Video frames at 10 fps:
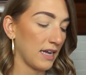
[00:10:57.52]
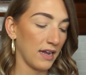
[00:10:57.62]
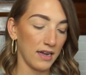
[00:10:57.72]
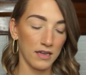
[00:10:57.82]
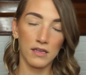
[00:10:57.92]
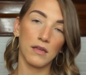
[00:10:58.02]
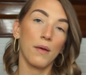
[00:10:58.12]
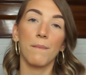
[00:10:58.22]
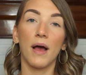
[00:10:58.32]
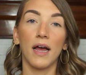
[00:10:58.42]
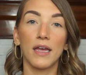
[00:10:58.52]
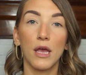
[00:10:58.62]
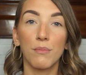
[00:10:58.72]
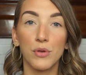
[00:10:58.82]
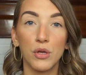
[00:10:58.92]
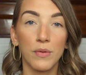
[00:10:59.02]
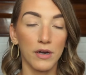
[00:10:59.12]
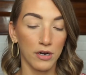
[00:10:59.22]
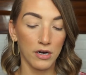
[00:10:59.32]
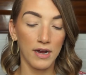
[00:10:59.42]
take my beauty
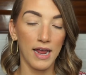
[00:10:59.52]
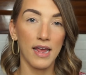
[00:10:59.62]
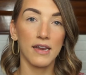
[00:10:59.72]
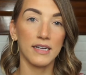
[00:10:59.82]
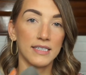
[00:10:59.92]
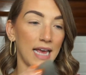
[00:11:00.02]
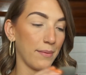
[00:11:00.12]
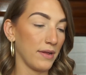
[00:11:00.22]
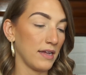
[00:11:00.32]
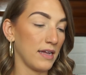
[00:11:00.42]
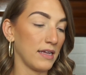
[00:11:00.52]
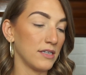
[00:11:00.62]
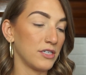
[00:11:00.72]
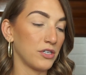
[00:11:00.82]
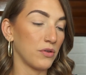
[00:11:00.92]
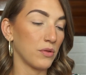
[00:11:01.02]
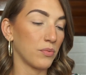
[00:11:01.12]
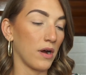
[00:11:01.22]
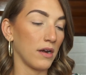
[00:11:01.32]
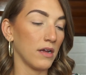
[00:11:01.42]
blender and dab it into the
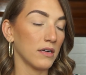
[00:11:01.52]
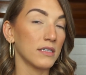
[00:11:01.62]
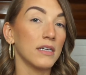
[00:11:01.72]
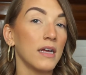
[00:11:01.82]
product,